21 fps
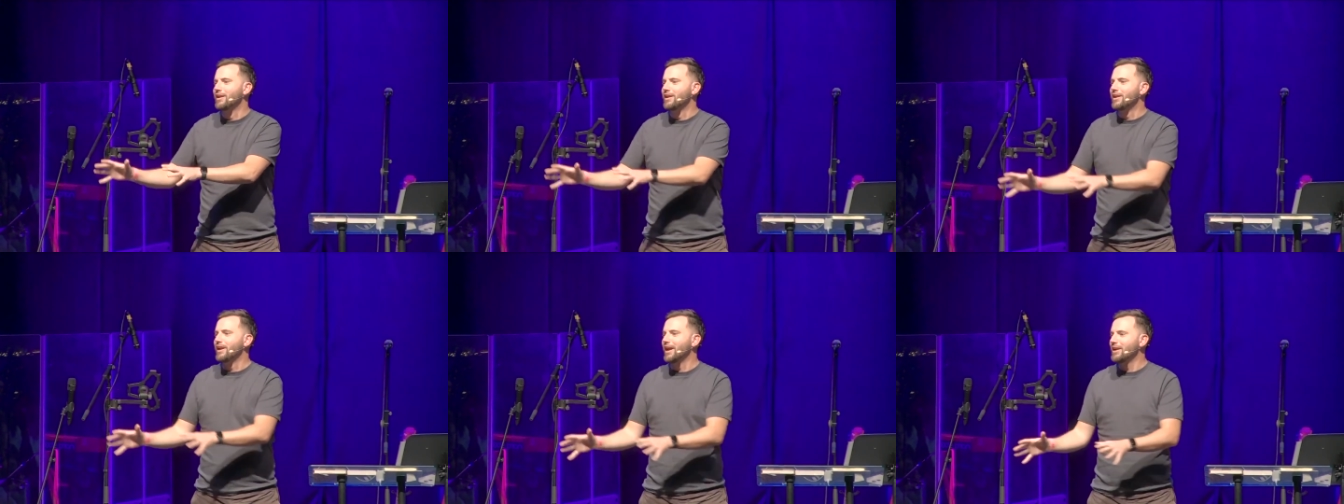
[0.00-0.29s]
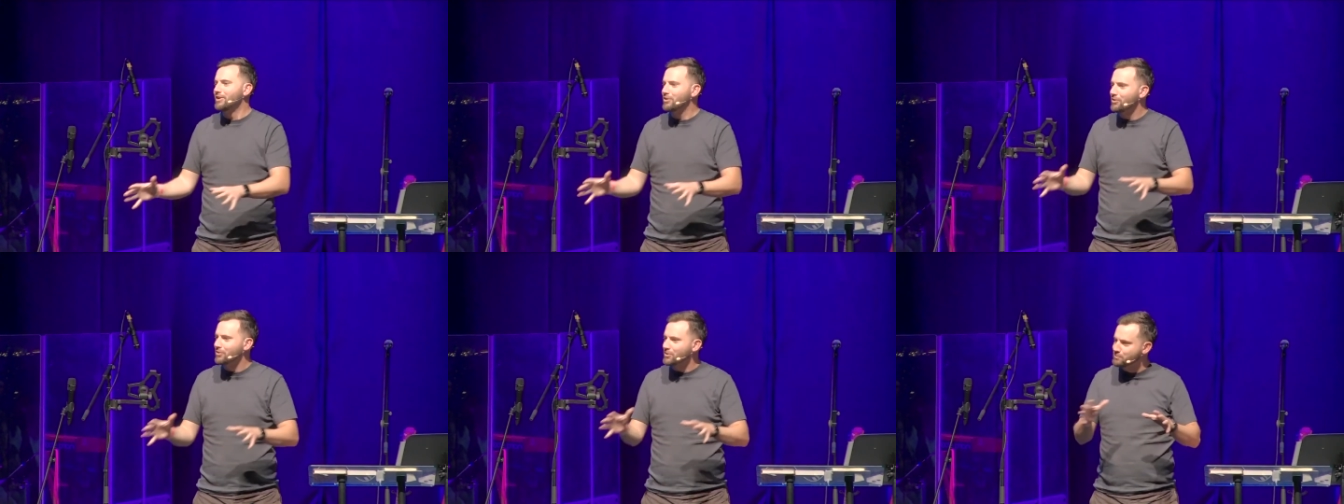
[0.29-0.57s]

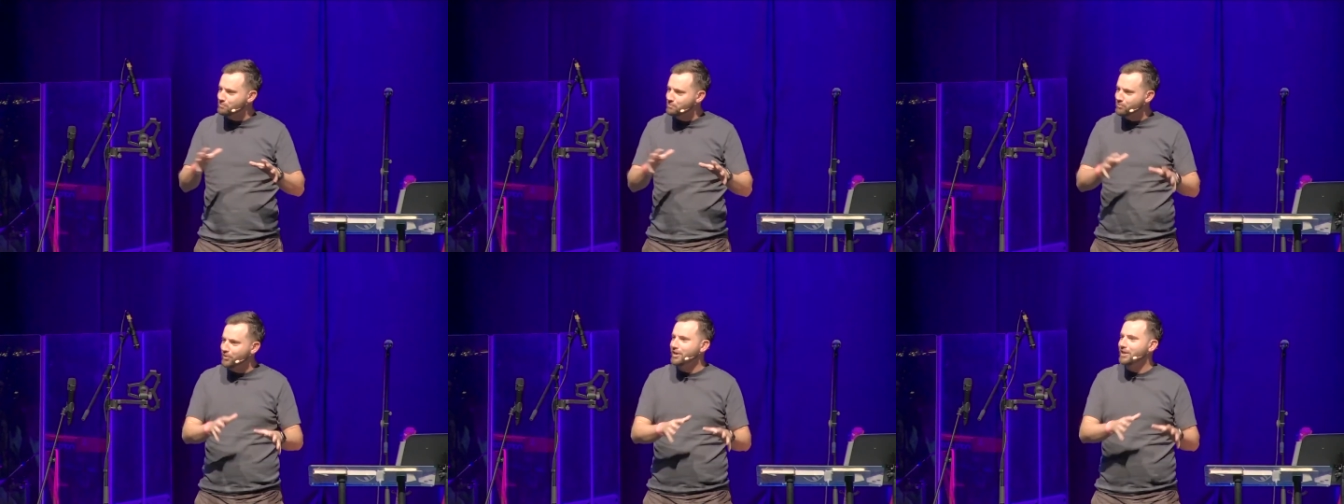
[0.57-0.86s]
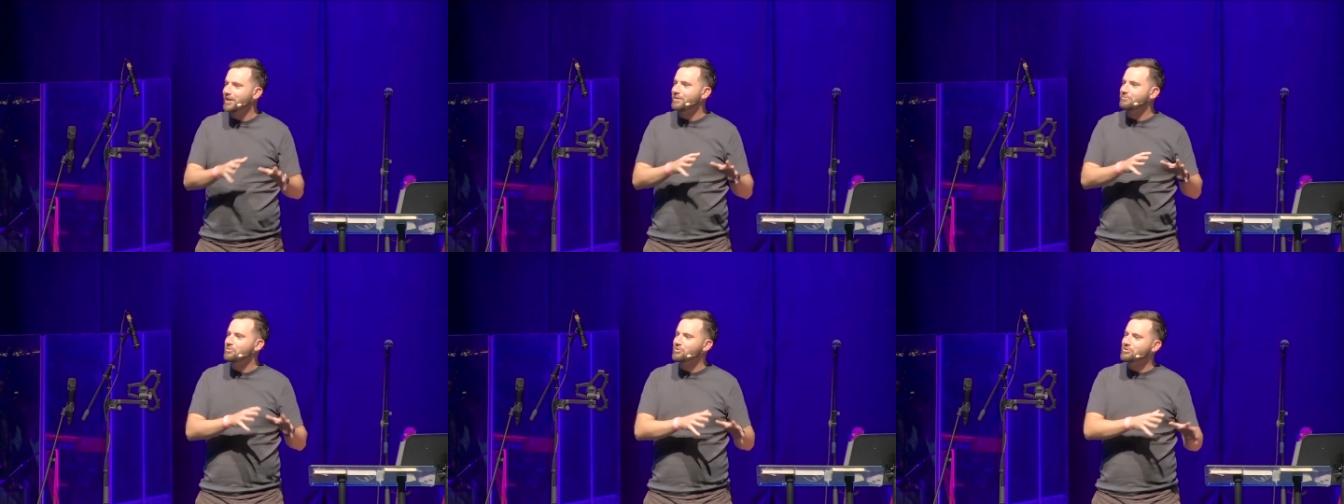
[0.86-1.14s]
And God is
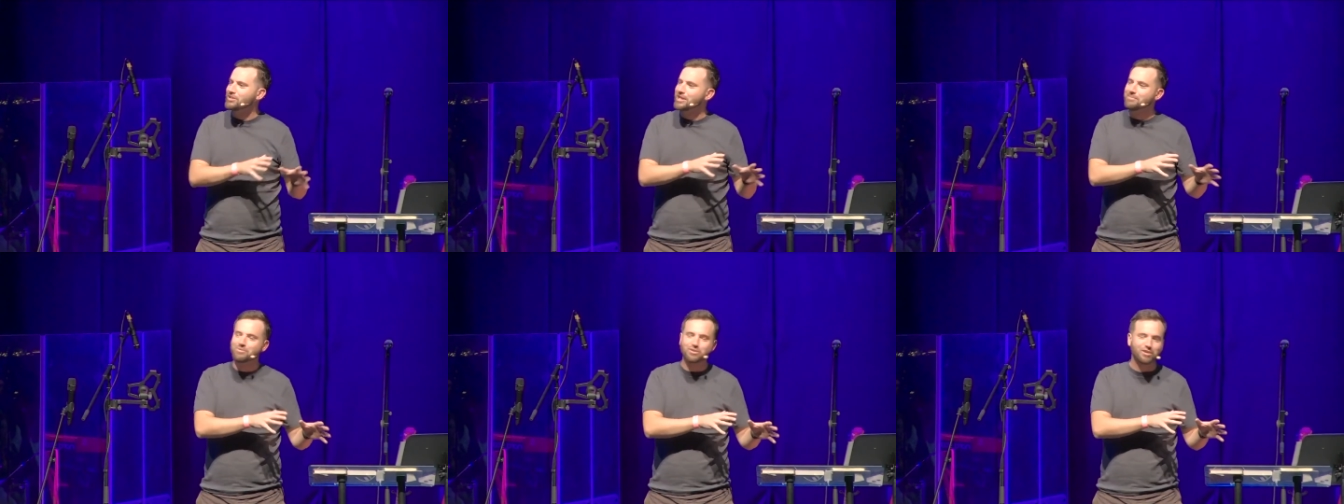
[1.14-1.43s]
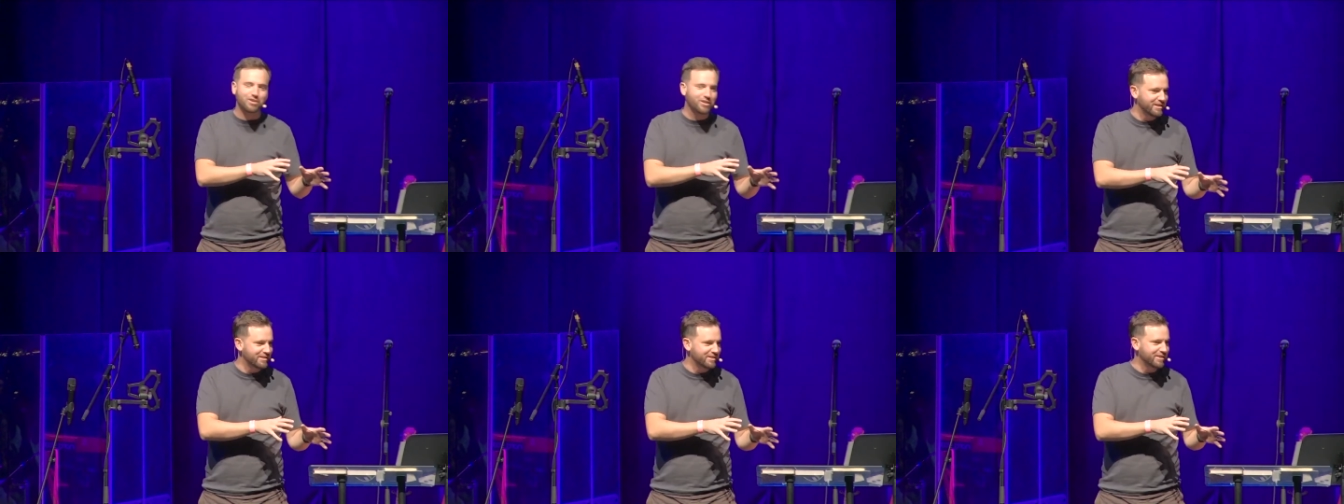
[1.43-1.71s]
bringing Muslims to
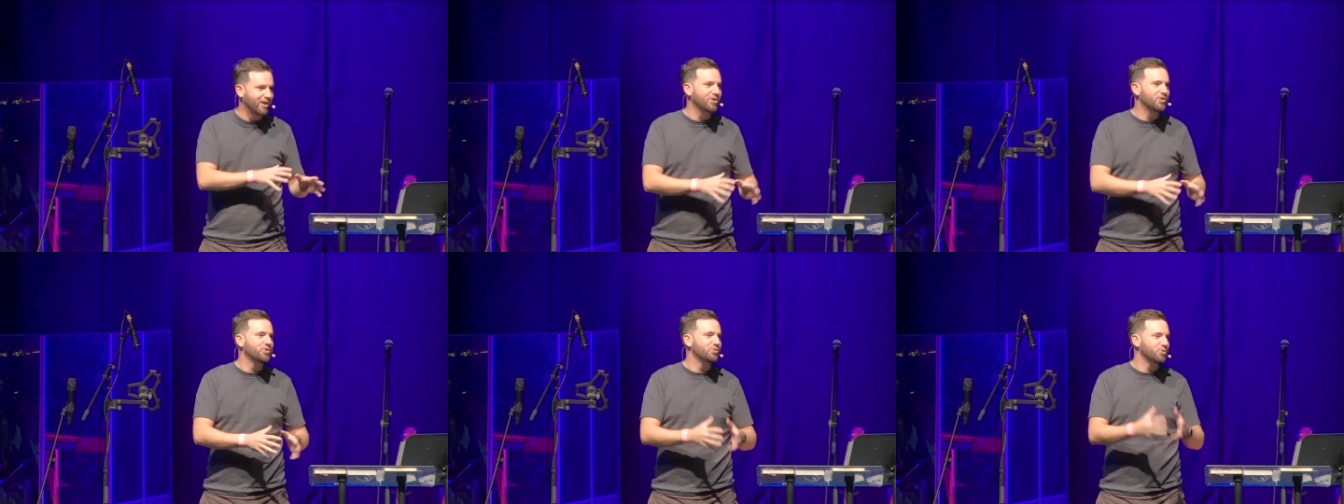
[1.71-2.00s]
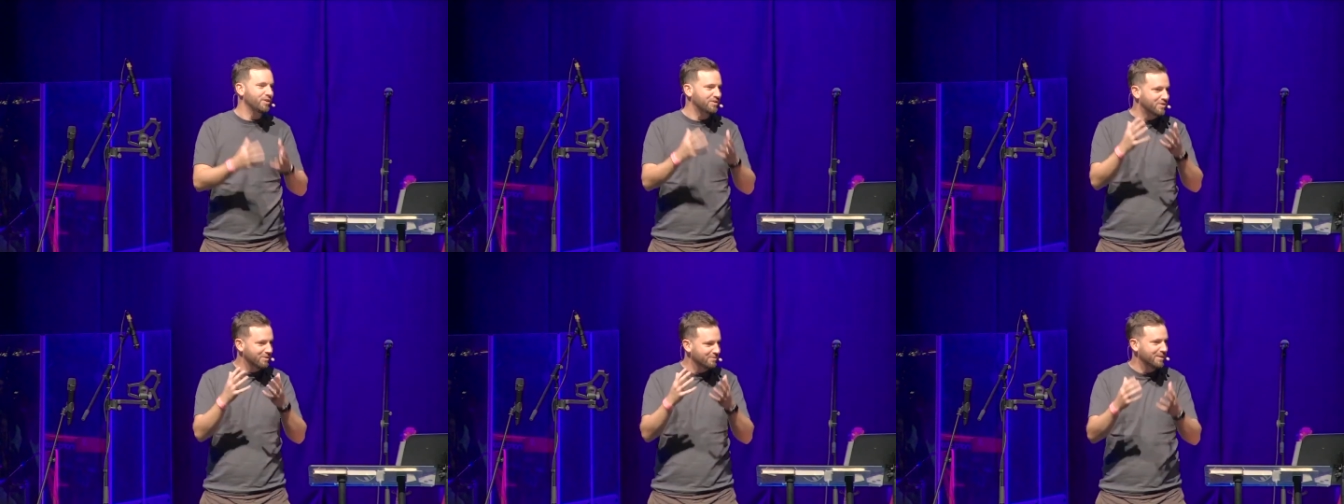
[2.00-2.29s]
this
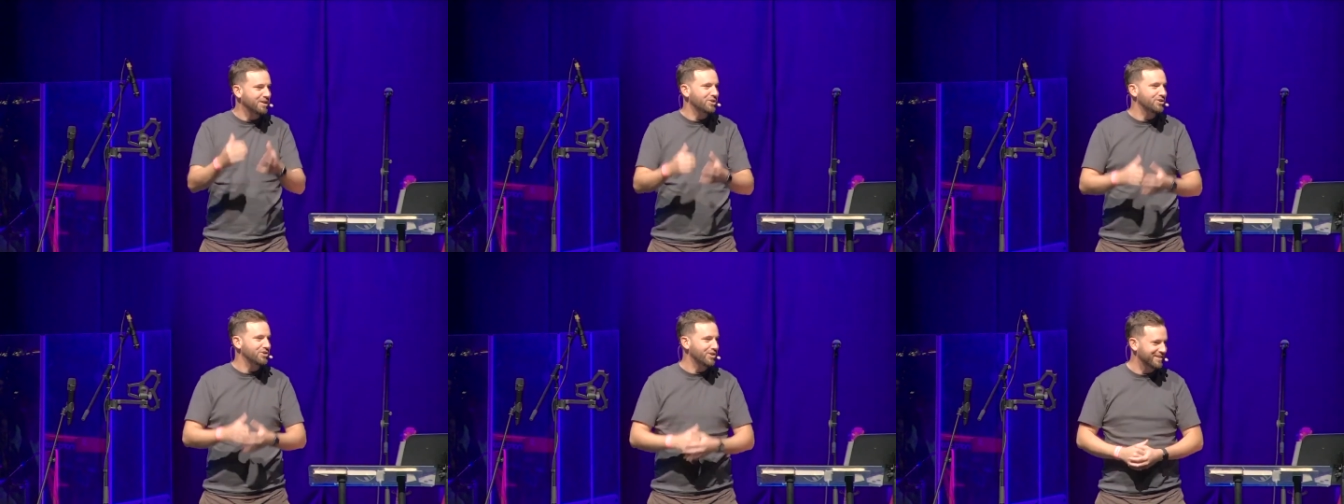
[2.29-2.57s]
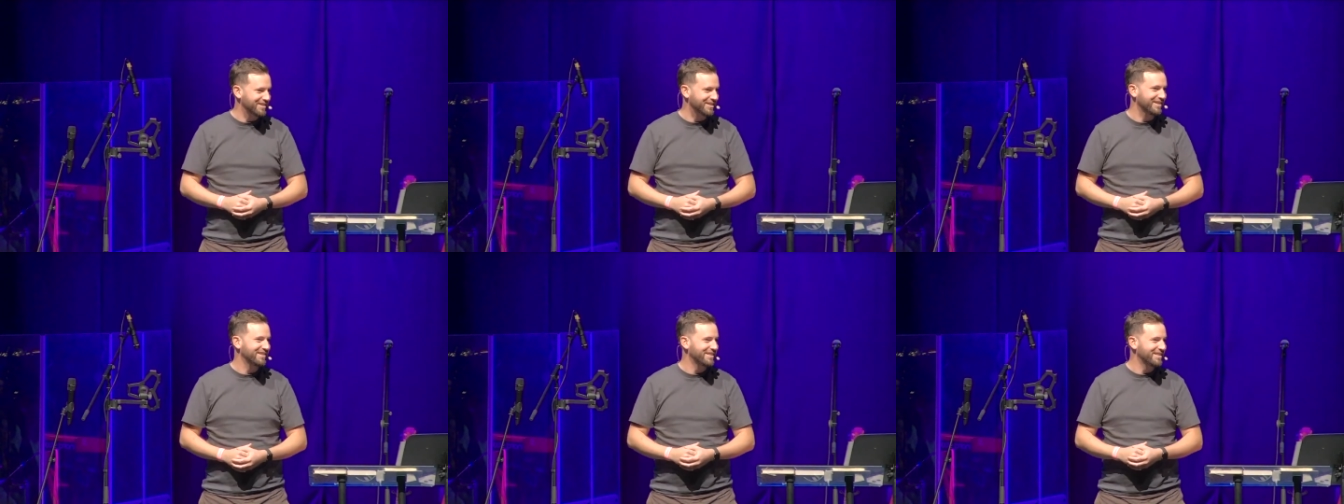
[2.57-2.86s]
country to meet Jesus.